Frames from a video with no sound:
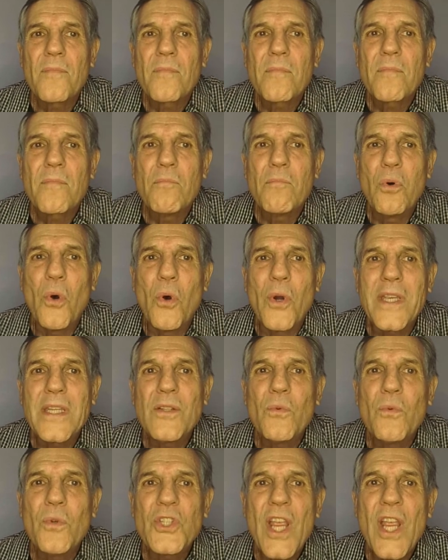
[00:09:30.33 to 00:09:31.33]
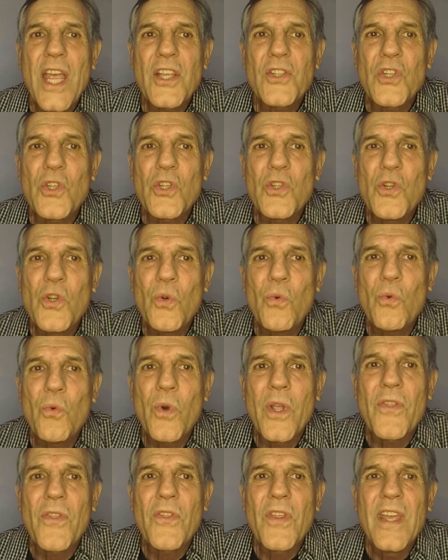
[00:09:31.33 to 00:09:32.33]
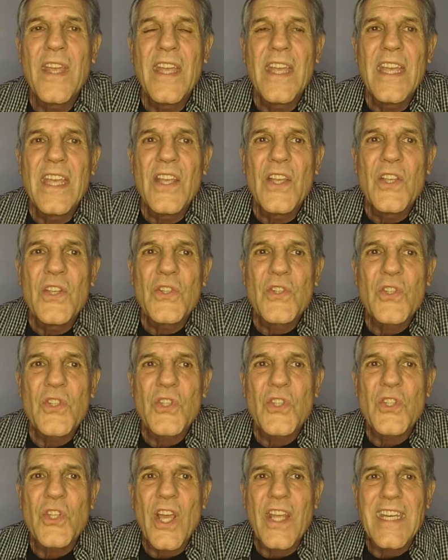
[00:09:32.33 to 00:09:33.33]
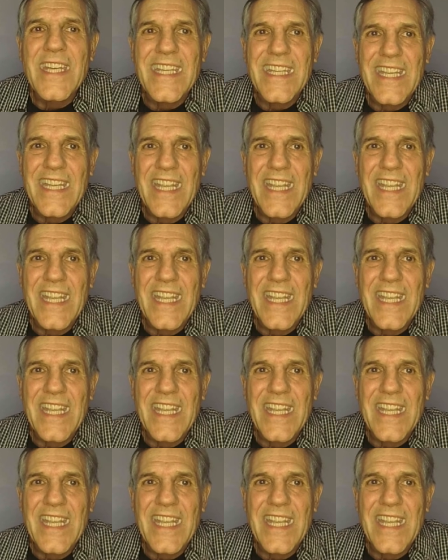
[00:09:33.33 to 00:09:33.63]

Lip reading: point, which has to do with study